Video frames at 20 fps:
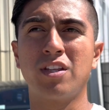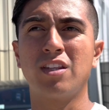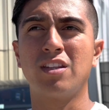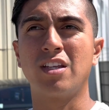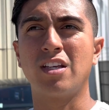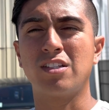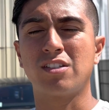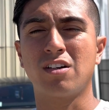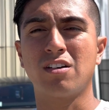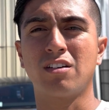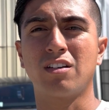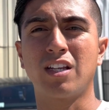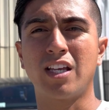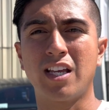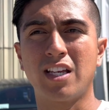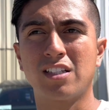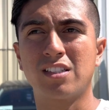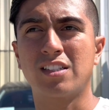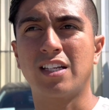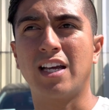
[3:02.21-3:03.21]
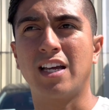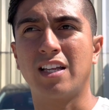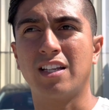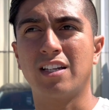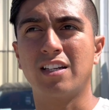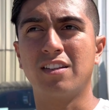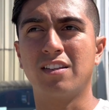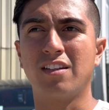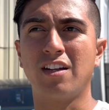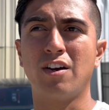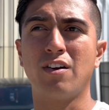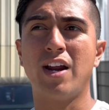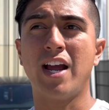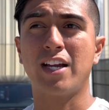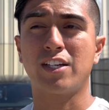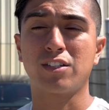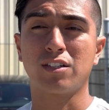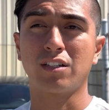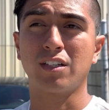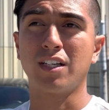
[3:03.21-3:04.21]
These are links that they're
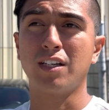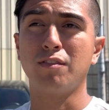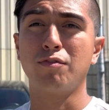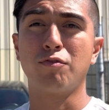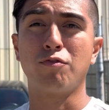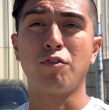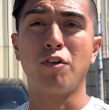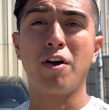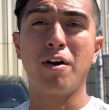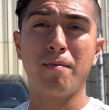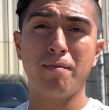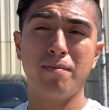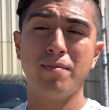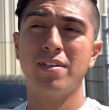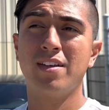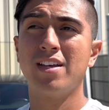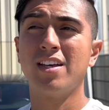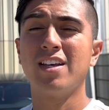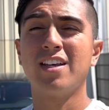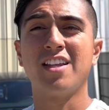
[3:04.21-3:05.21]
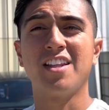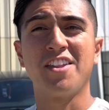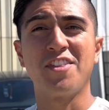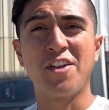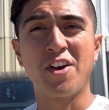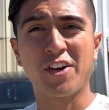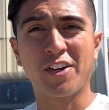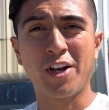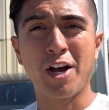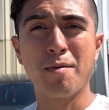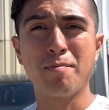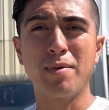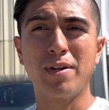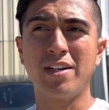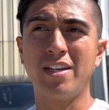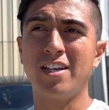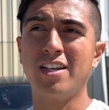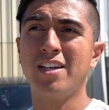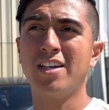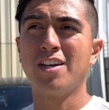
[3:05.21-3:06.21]
actually from their
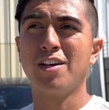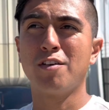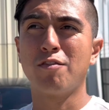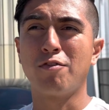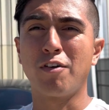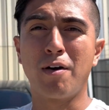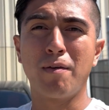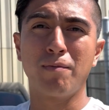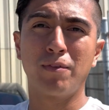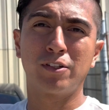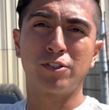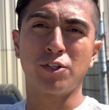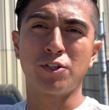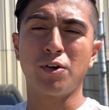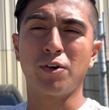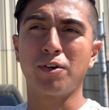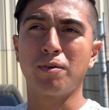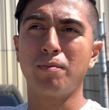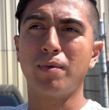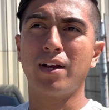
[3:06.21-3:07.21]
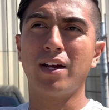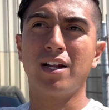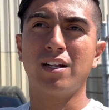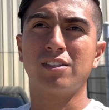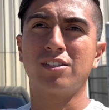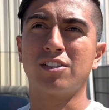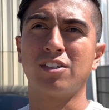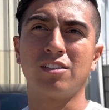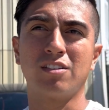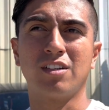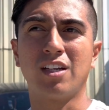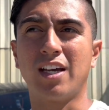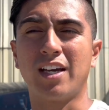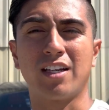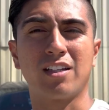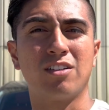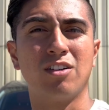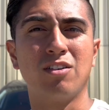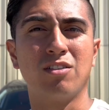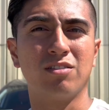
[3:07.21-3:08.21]
company, from the Toyota brand. So
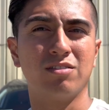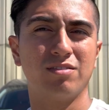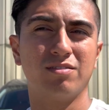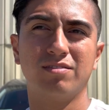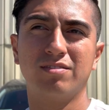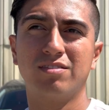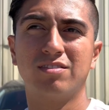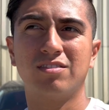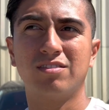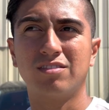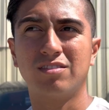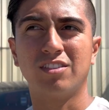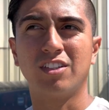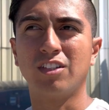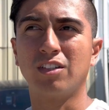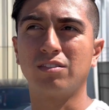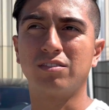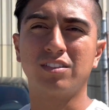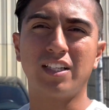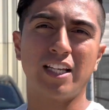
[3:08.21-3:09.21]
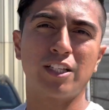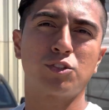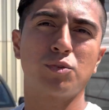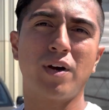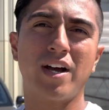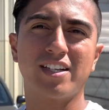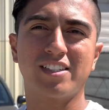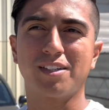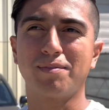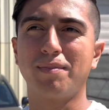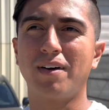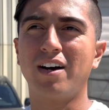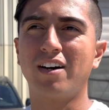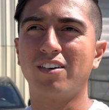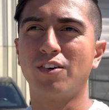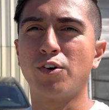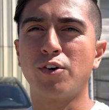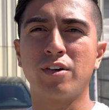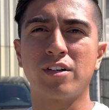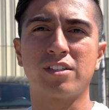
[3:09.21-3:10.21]
like, don't, you know, think twice about
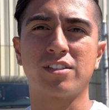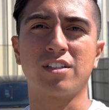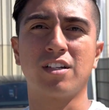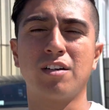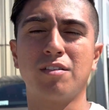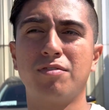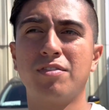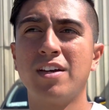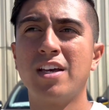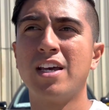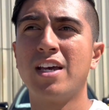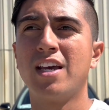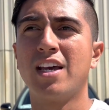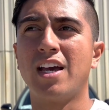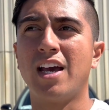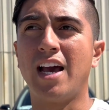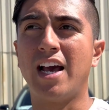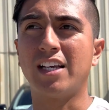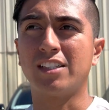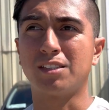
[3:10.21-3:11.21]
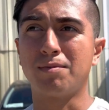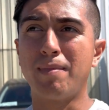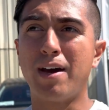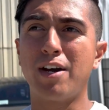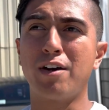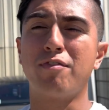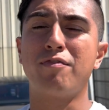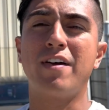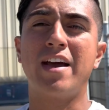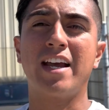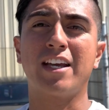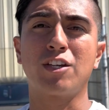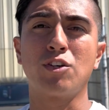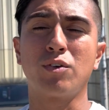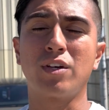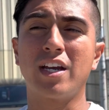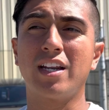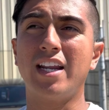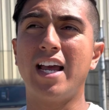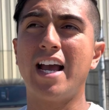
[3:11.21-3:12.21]
ordering stuff. As a matter of fact, you
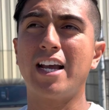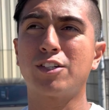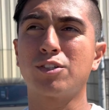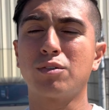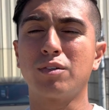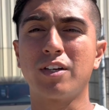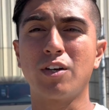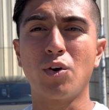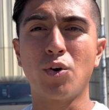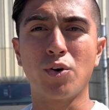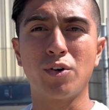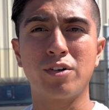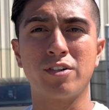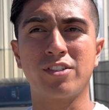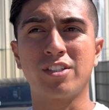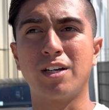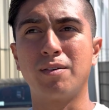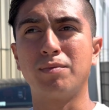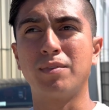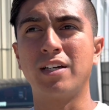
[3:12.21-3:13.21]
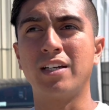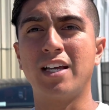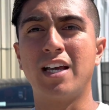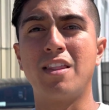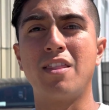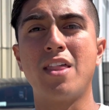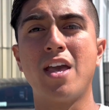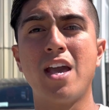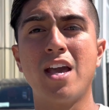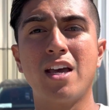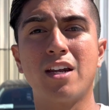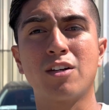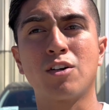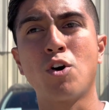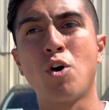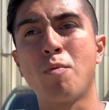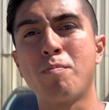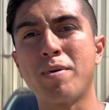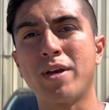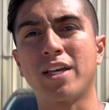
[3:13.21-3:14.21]
can actually order something and then
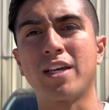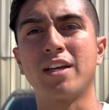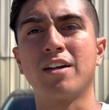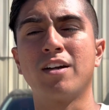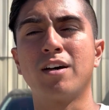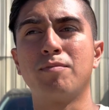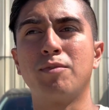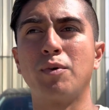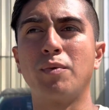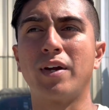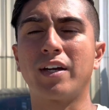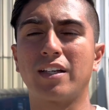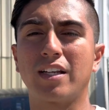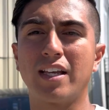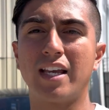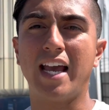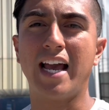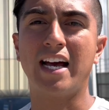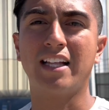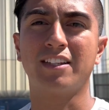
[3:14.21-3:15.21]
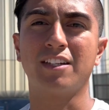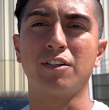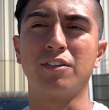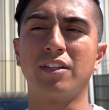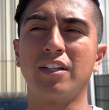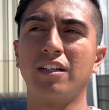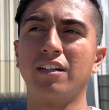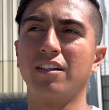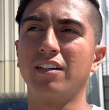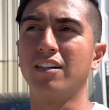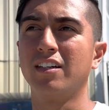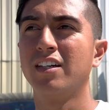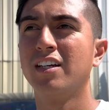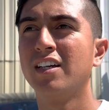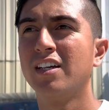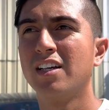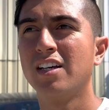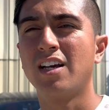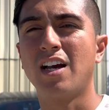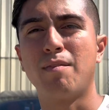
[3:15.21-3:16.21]
go pick it up directly at their dealer.
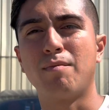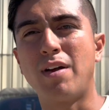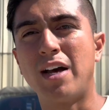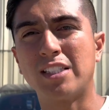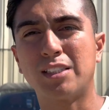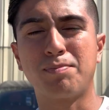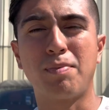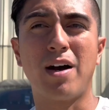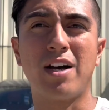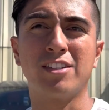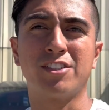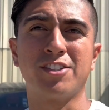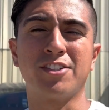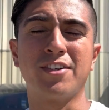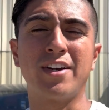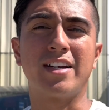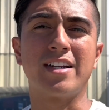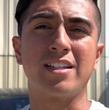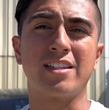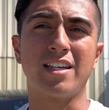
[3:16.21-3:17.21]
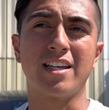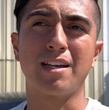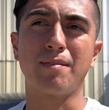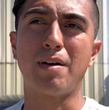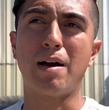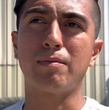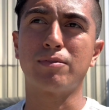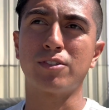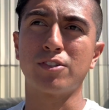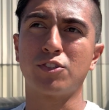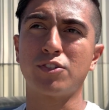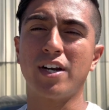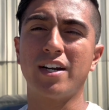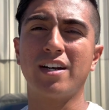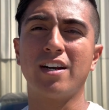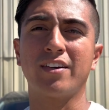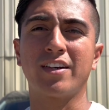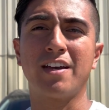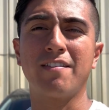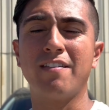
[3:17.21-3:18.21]
I'm not sponsored or anything, but I'm just trying
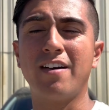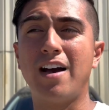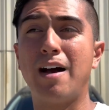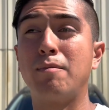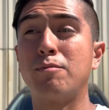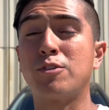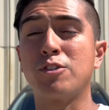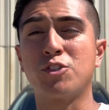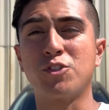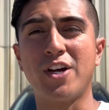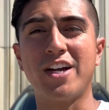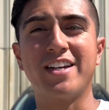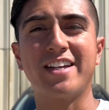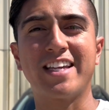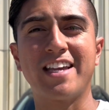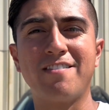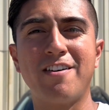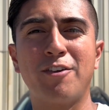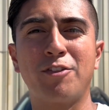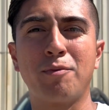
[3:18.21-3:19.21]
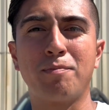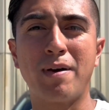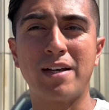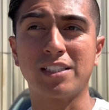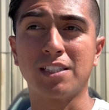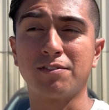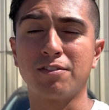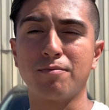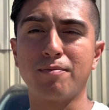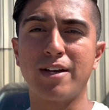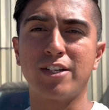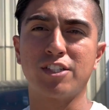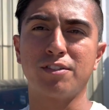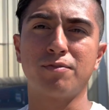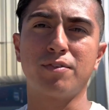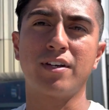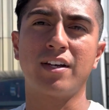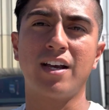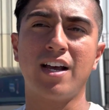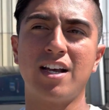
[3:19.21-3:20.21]
to give out the best information
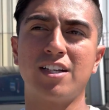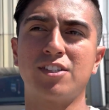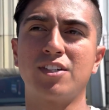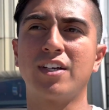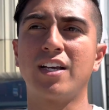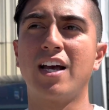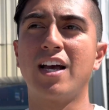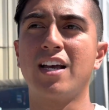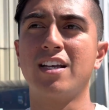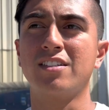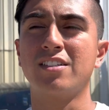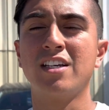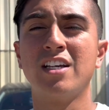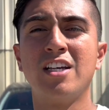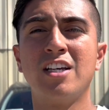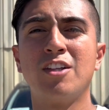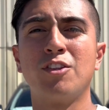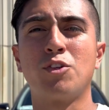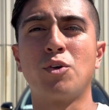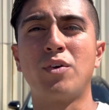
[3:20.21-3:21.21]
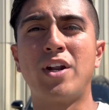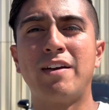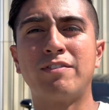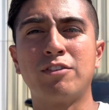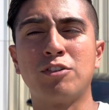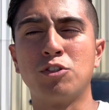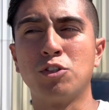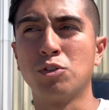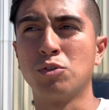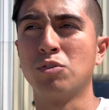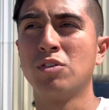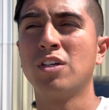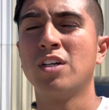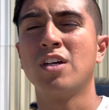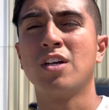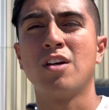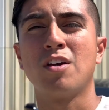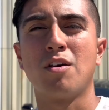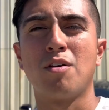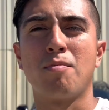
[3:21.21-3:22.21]
for you guys, so you guys don't have to do
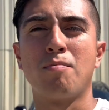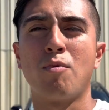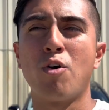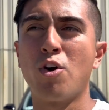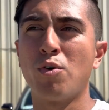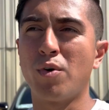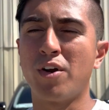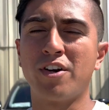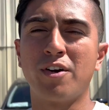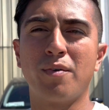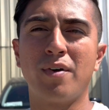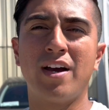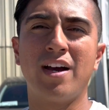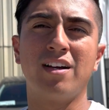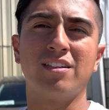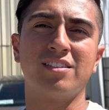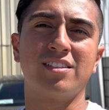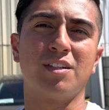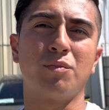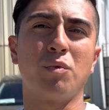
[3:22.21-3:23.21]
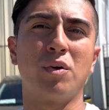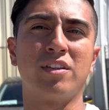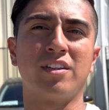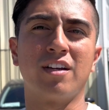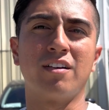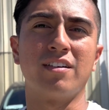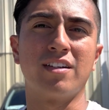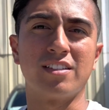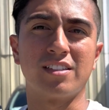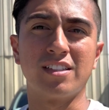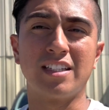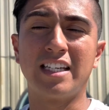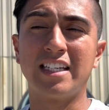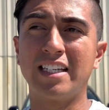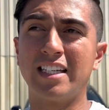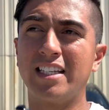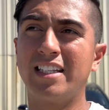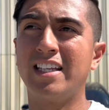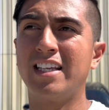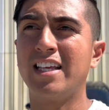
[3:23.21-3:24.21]
more runarounds than what there is
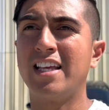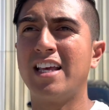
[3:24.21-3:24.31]
needed.